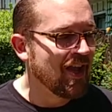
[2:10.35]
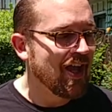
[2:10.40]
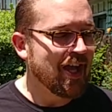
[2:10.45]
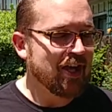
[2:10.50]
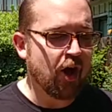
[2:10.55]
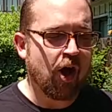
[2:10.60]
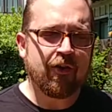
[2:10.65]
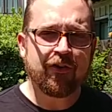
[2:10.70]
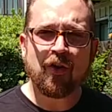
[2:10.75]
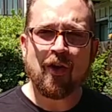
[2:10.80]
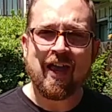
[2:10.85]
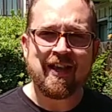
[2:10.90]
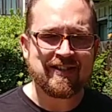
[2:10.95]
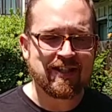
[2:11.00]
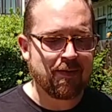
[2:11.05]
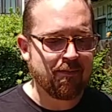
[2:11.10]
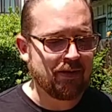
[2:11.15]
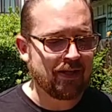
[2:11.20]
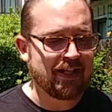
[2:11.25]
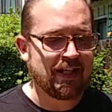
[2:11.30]
It also has
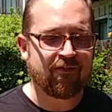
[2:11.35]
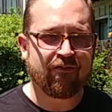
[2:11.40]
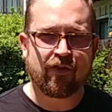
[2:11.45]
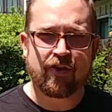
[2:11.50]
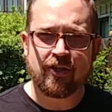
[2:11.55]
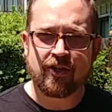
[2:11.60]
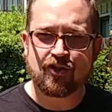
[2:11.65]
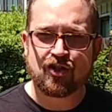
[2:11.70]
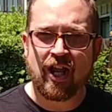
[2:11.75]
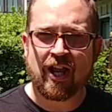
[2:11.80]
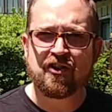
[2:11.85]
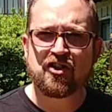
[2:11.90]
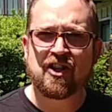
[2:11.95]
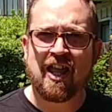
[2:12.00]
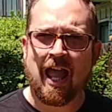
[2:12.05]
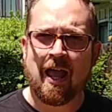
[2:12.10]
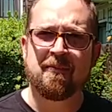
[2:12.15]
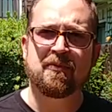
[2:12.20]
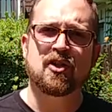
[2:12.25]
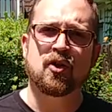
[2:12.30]
the ability for you to change
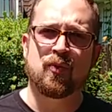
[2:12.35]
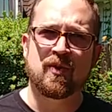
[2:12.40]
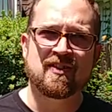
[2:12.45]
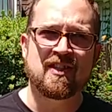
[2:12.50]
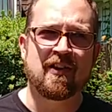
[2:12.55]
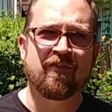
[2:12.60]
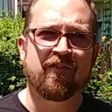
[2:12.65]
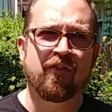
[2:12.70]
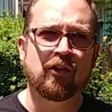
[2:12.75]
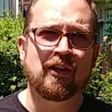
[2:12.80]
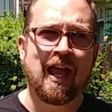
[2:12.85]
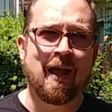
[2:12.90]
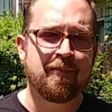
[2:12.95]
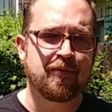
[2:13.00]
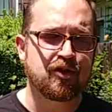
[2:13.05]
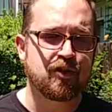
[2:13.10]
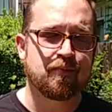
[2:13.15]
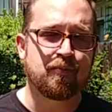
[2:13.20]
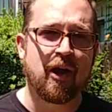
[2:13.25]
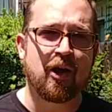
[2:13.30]
the aperture. We said full
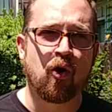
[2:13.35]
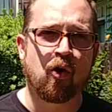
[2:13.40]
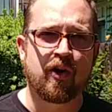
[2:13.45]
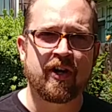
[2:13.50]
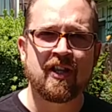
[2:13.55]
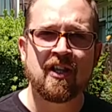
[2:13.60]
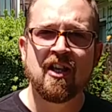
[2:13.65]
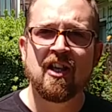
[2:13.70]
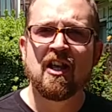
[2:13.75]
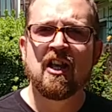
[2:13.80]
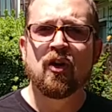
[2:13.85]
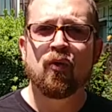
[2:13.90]
aperture priority.